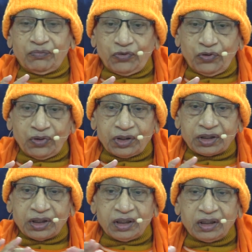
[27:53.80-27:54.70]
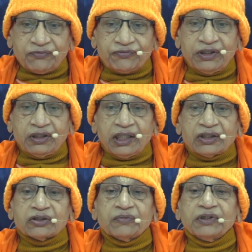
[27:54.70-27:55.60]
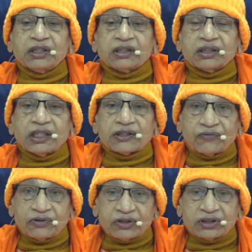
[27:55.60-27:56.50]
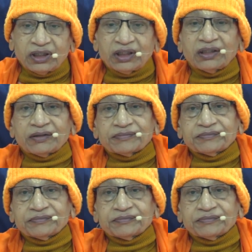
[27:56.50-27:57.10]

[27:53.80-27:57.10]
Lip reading: Moksha has to be nitya, that's what you are seeking.